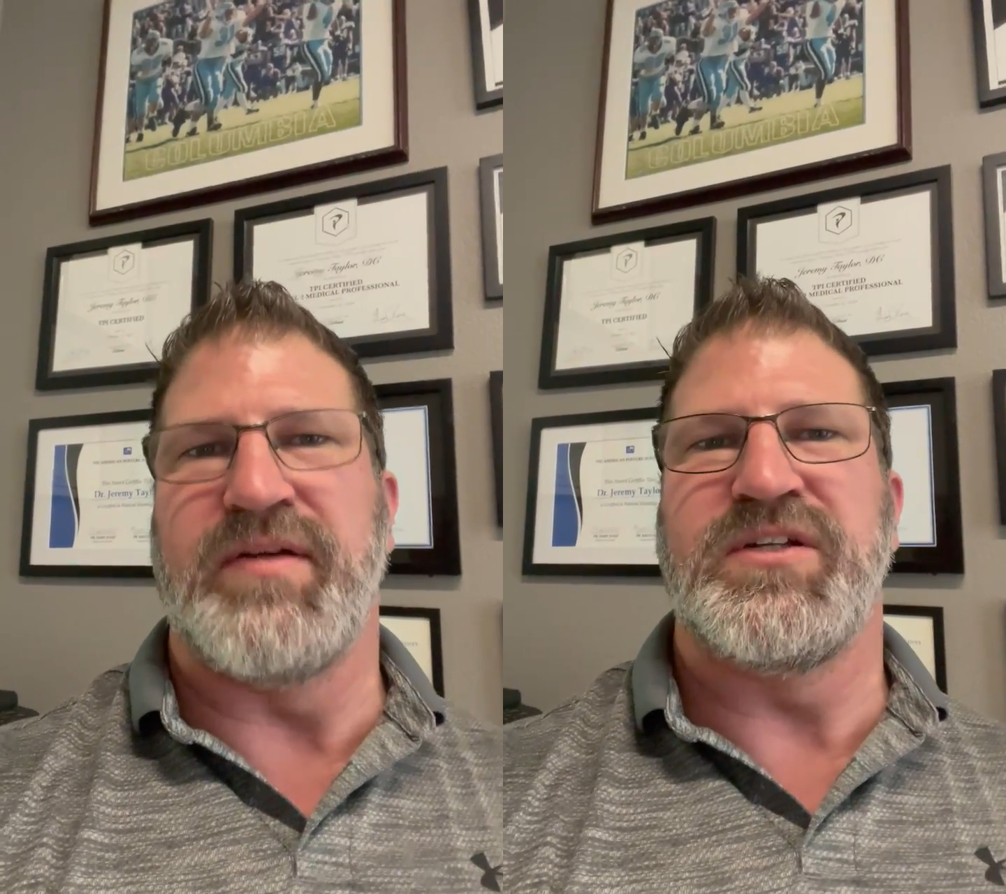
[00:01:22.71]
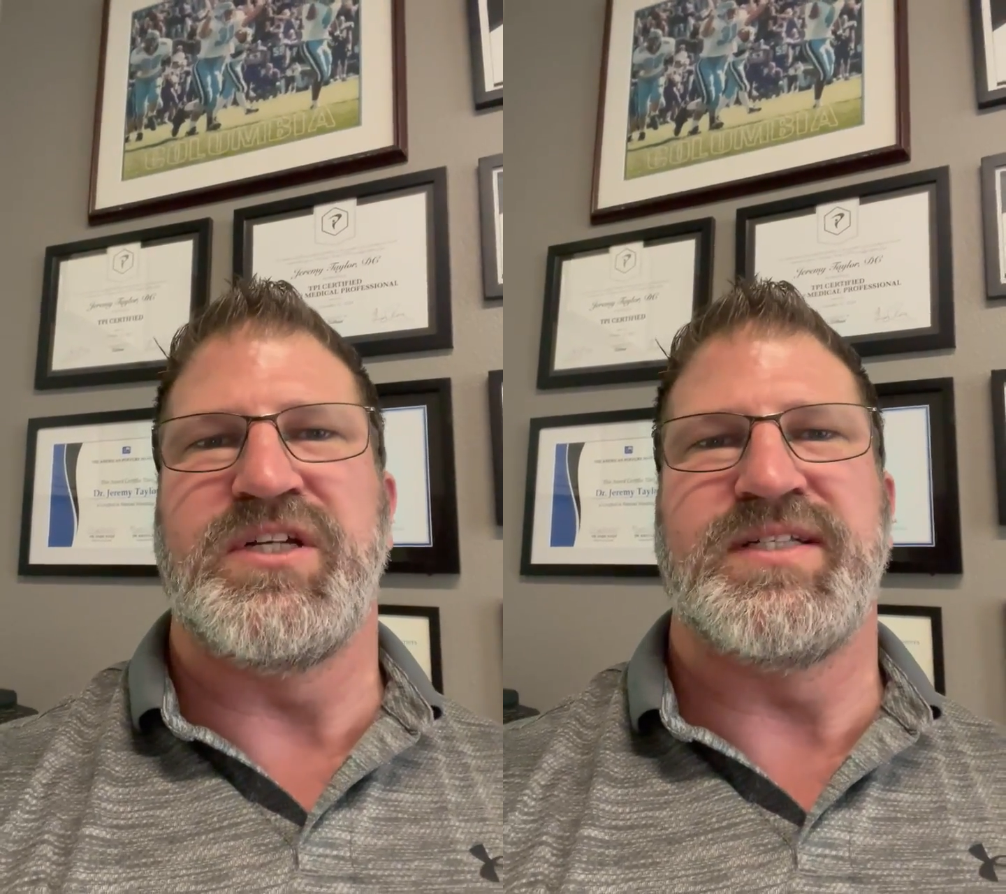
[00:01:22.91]

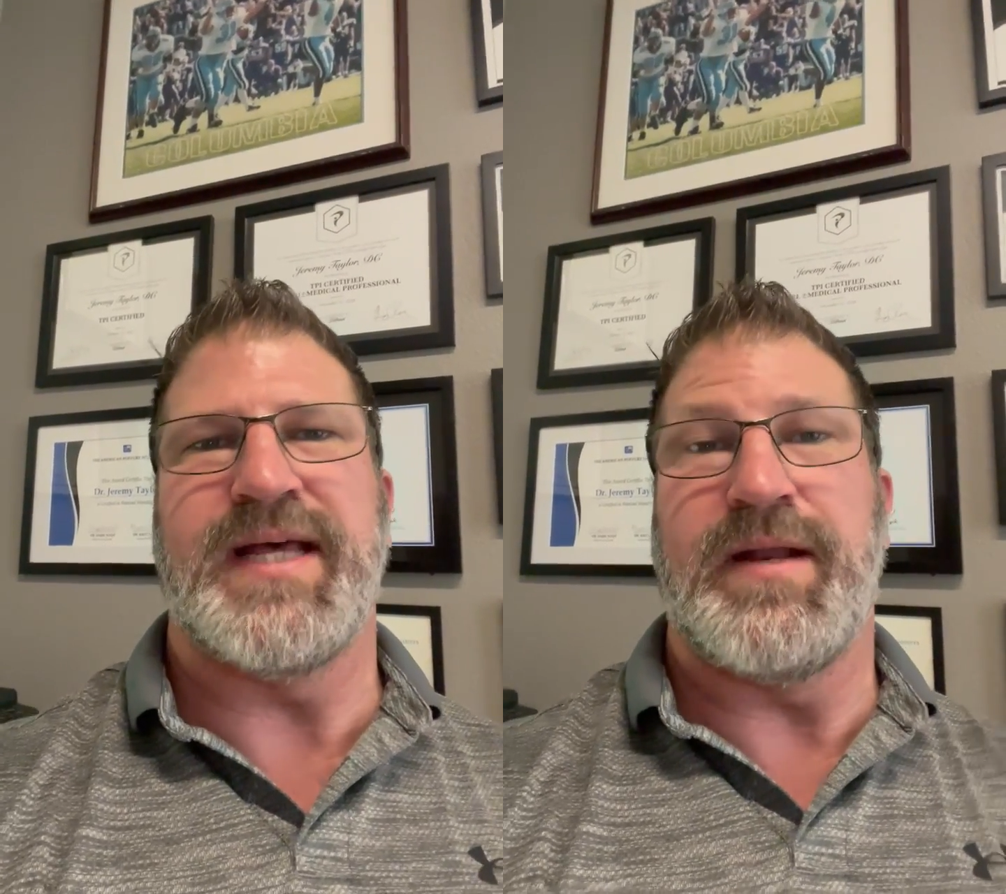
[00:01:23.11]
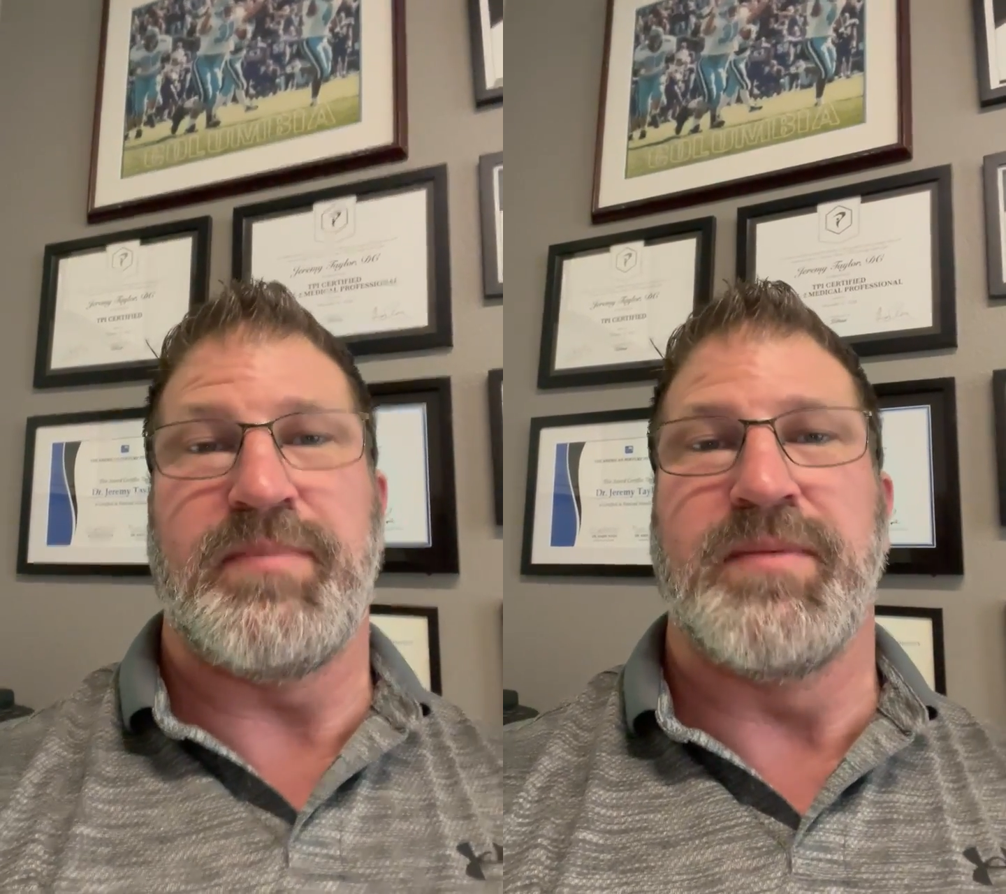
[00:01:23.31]
and she
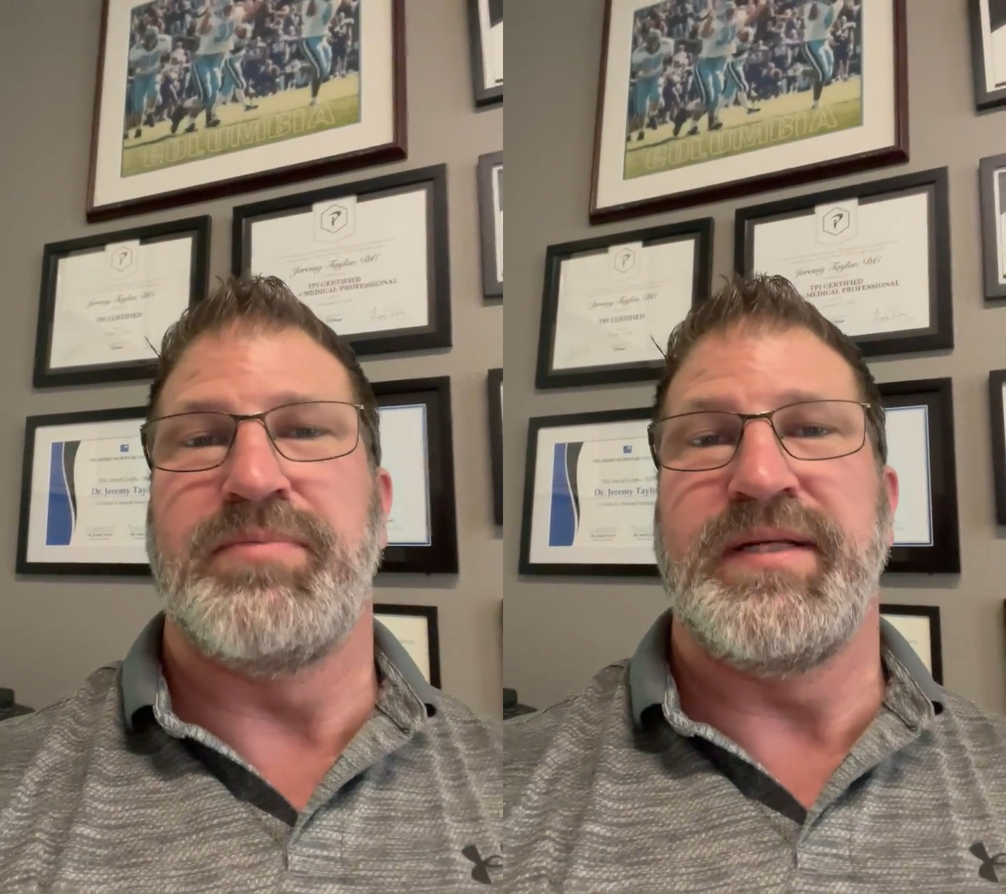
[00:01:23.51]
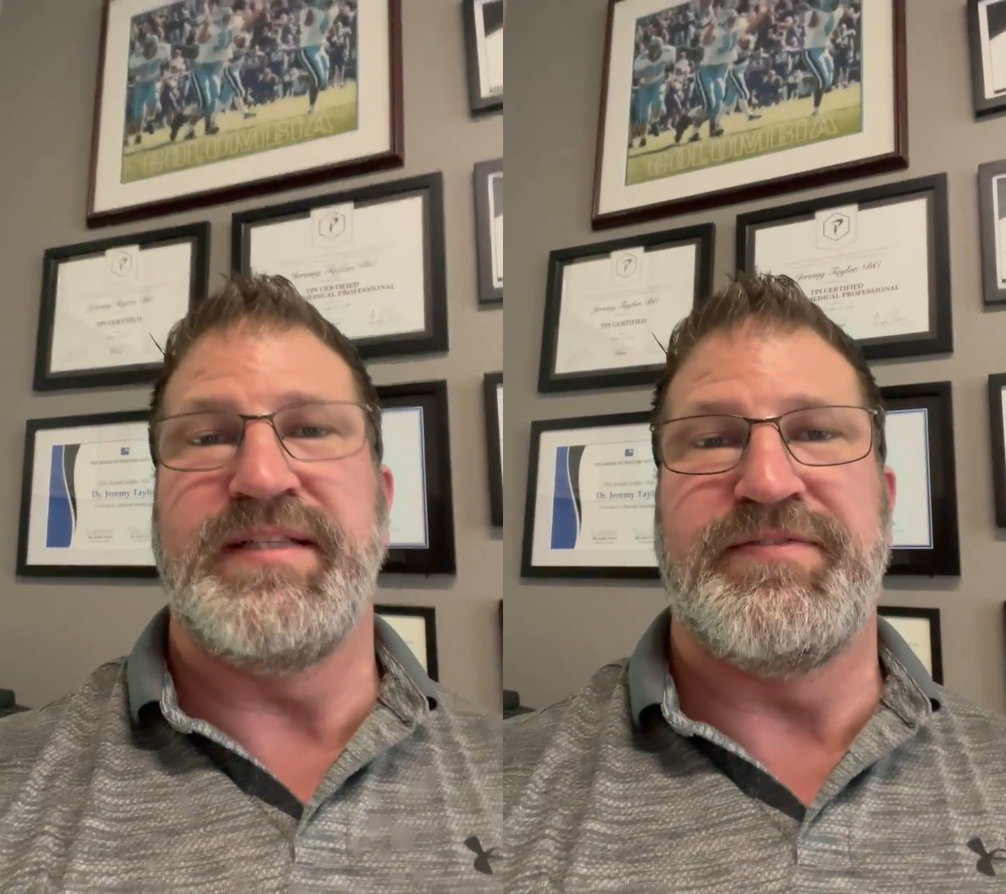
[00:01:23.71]
sat up
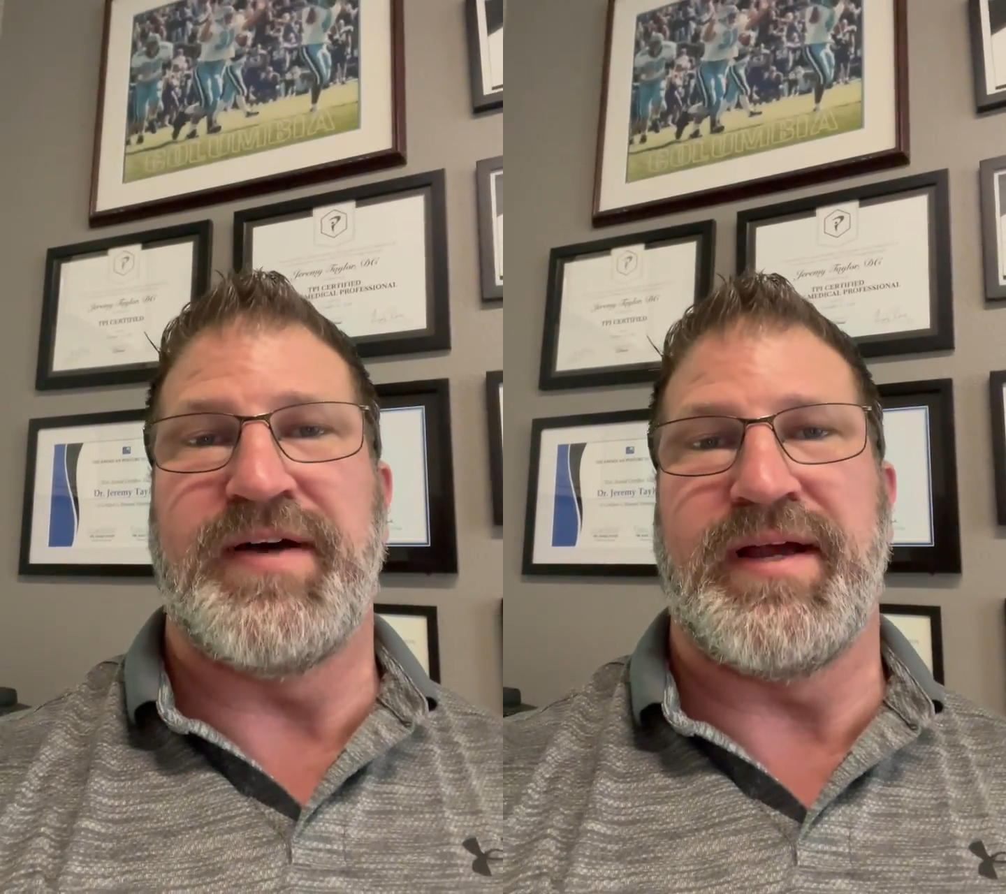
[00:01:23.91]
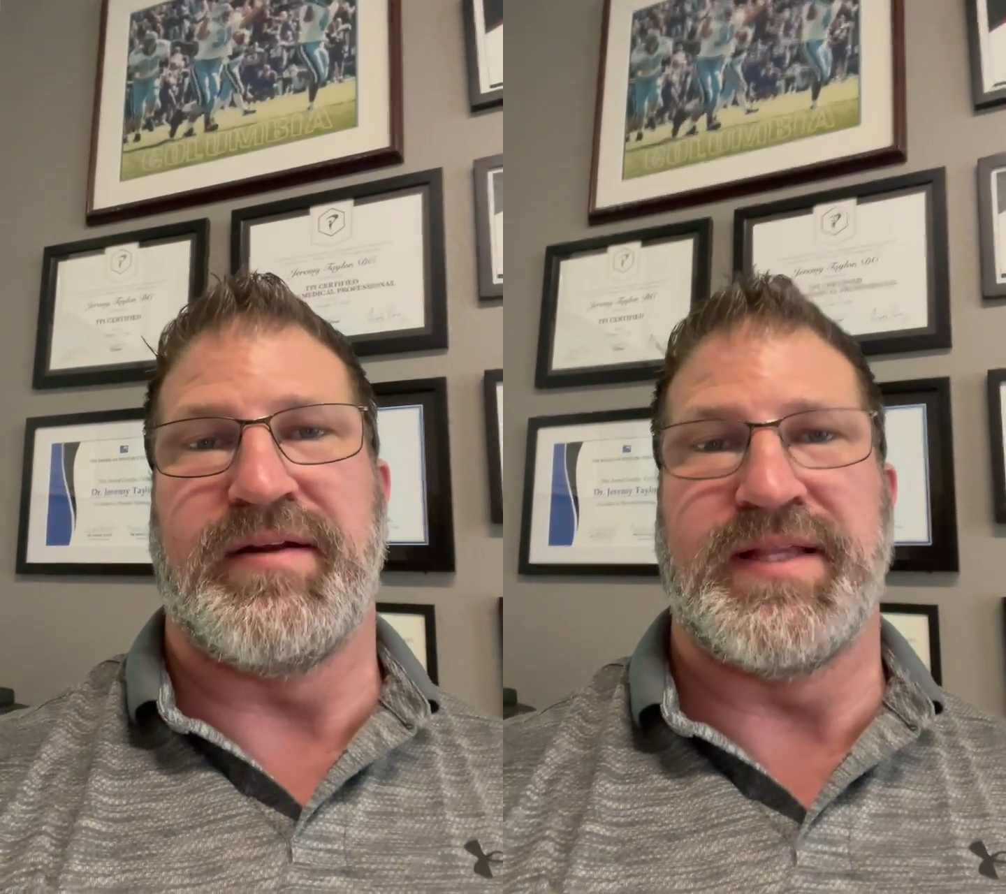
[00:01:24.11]
completely
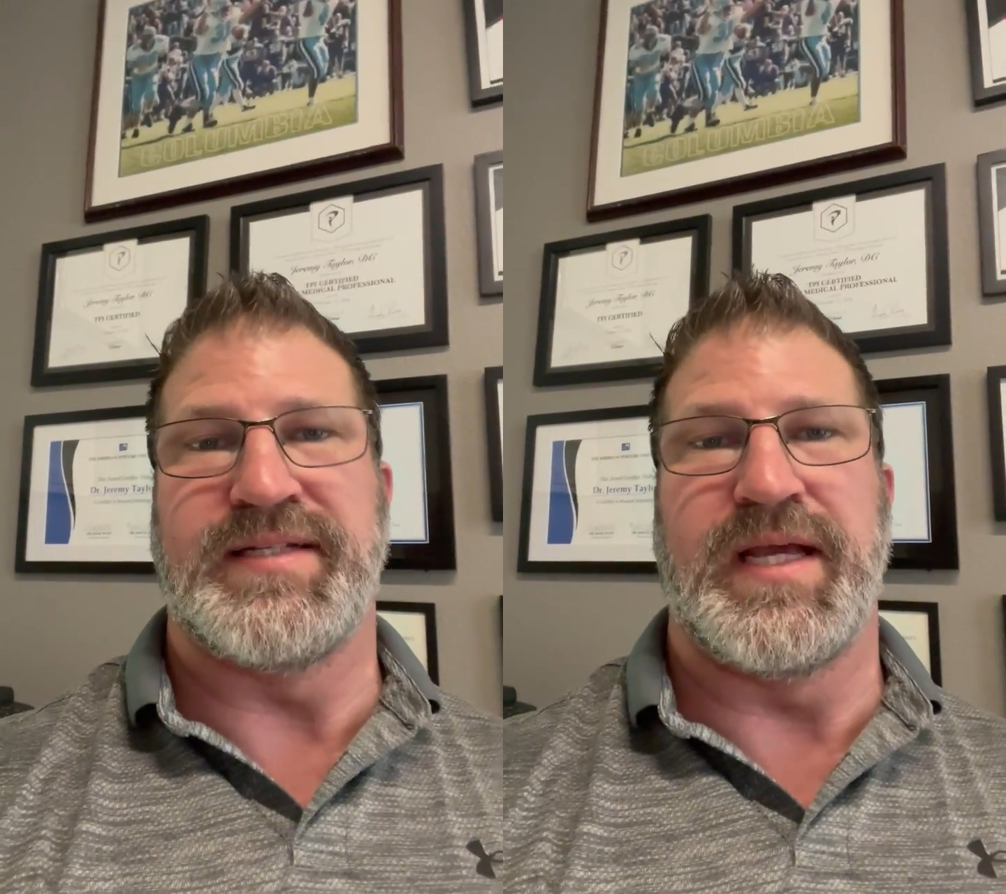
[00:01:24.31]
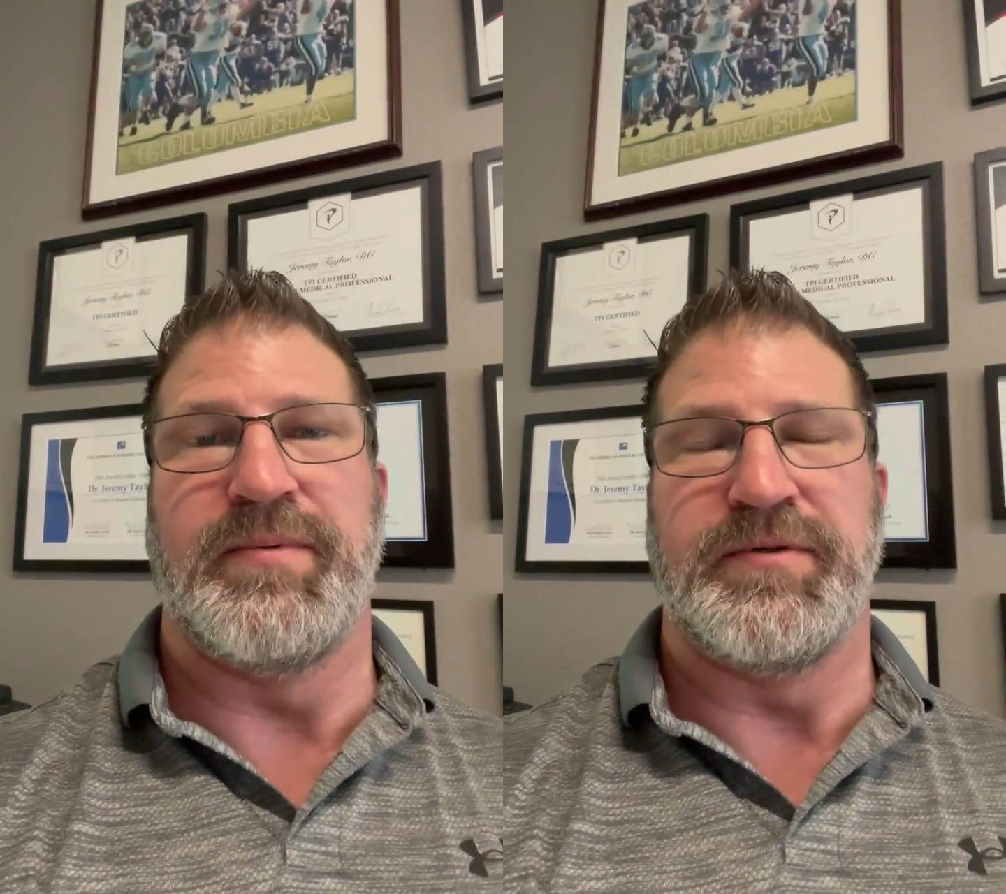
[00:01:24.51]
fine on that
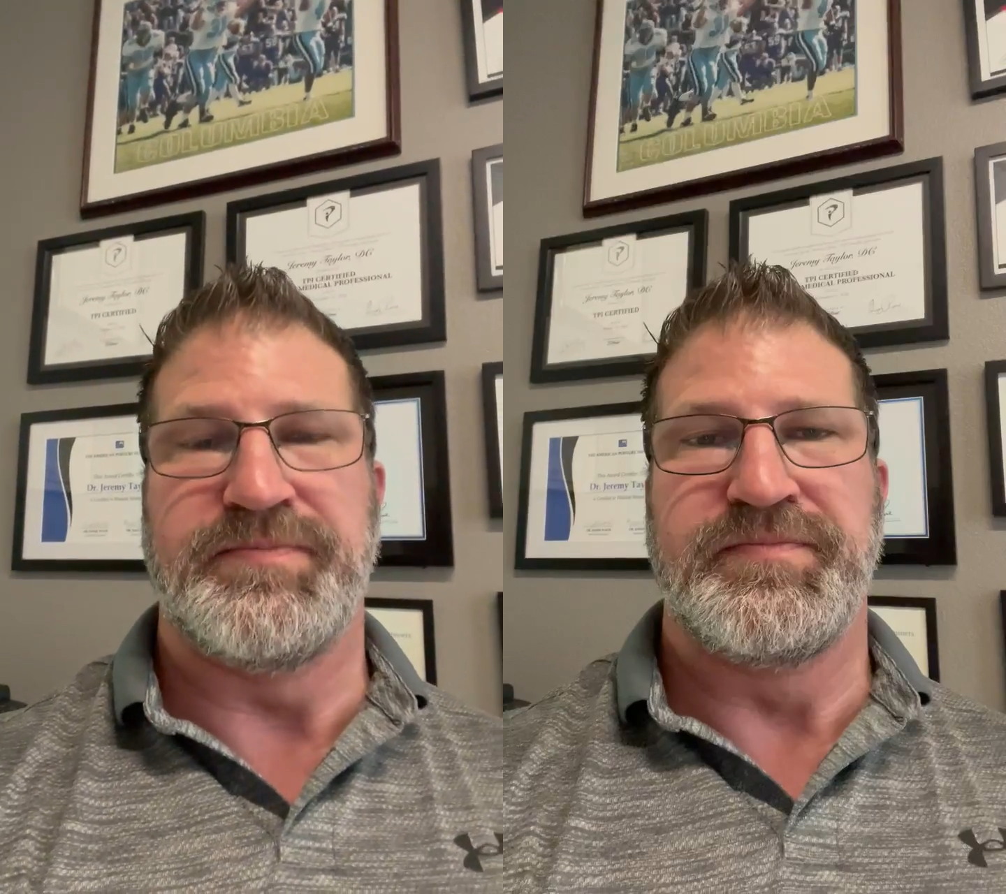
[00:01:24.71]
table.